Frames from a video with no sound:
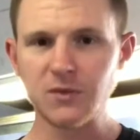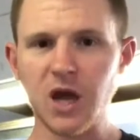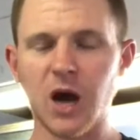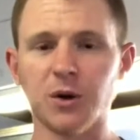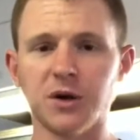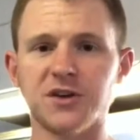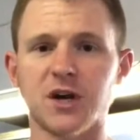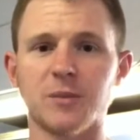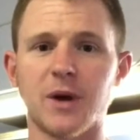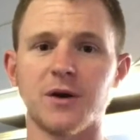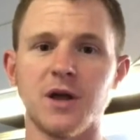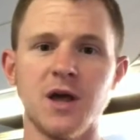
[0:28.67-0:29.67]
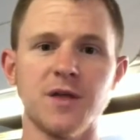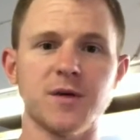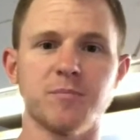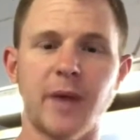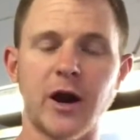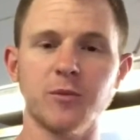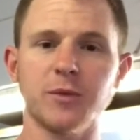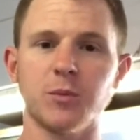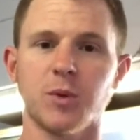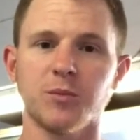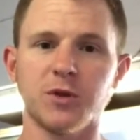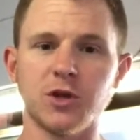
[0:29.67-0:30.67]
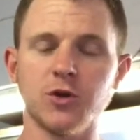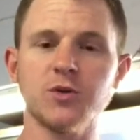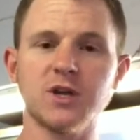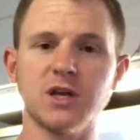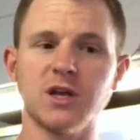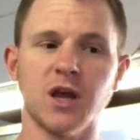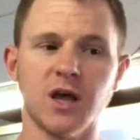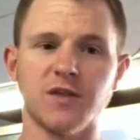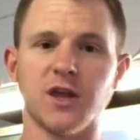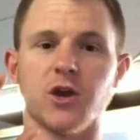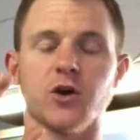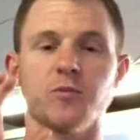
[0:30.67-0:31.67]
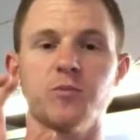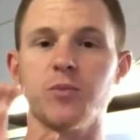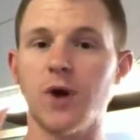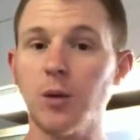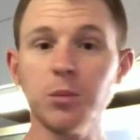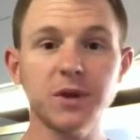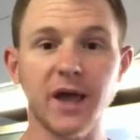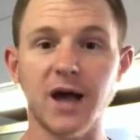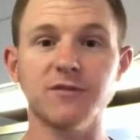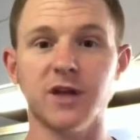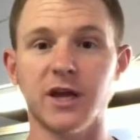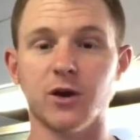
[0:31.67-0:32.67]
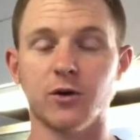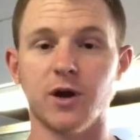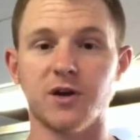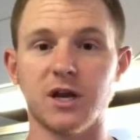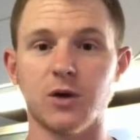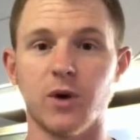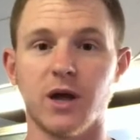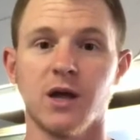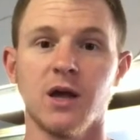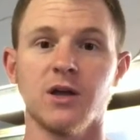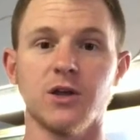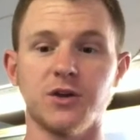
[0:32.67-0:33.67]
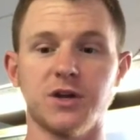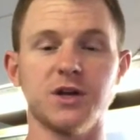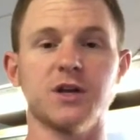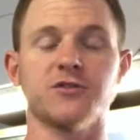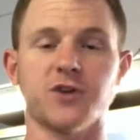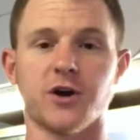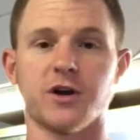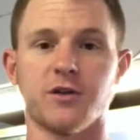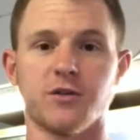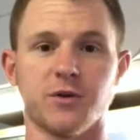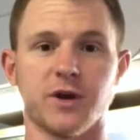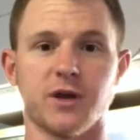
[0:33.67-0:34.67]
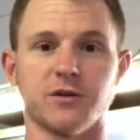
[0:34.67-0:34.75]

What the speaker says: I want to talk about the bare minimum you need that you probably have laying around anyway. You need to get started in 3-gun.